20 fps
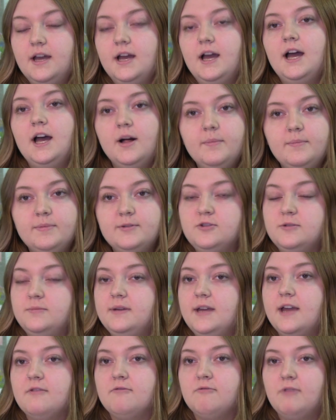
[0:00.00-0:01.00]
Help should
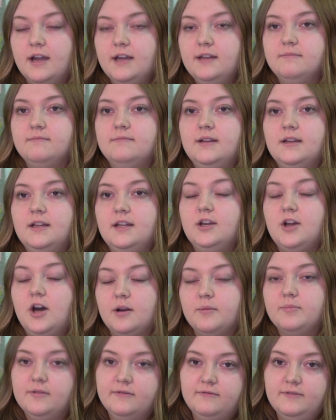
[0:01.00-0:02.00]
be a right,
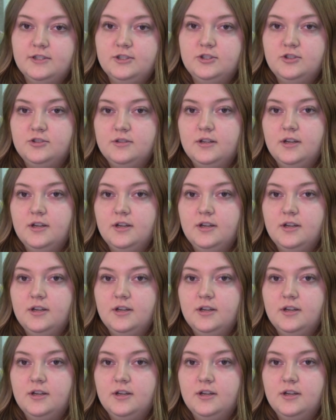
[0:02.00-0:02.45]
not a privilege.